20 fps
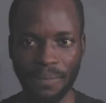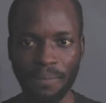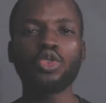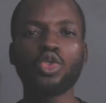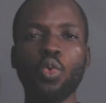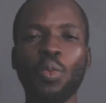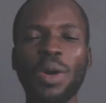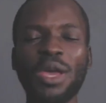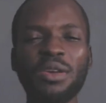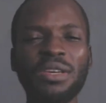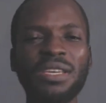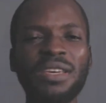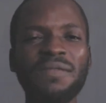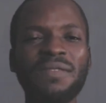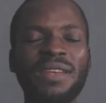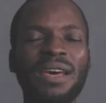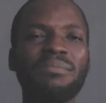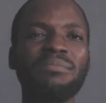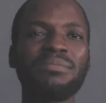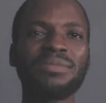So when you
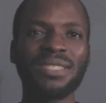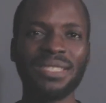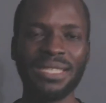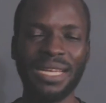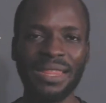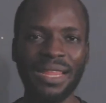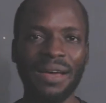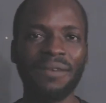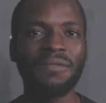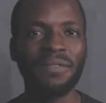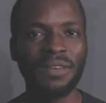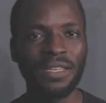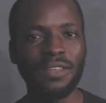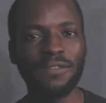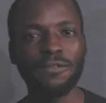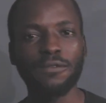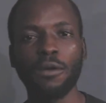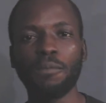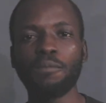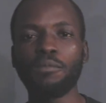give them starter
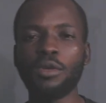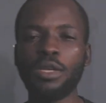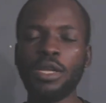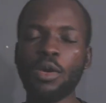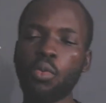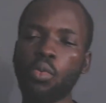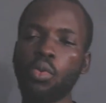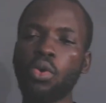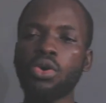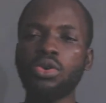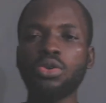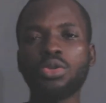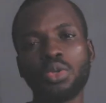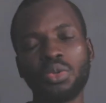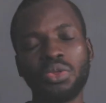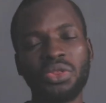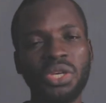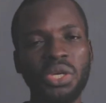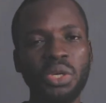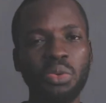feed from day one
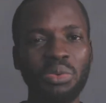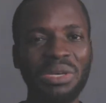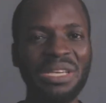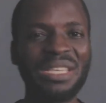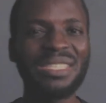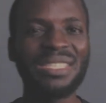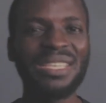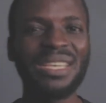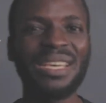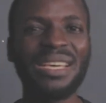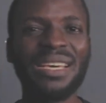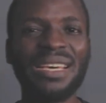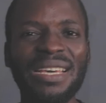to three weeks,